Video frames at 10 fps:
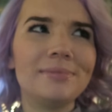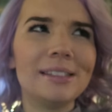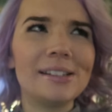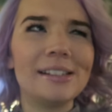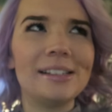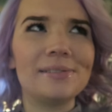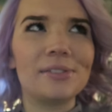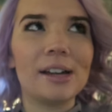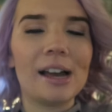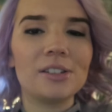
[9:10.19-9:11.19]
not in
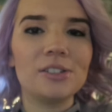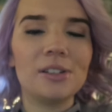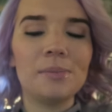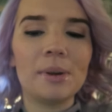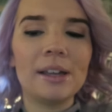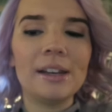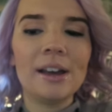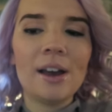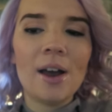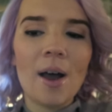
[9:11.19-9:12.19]
reaction, but
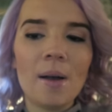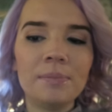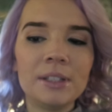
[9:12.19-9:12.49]
um,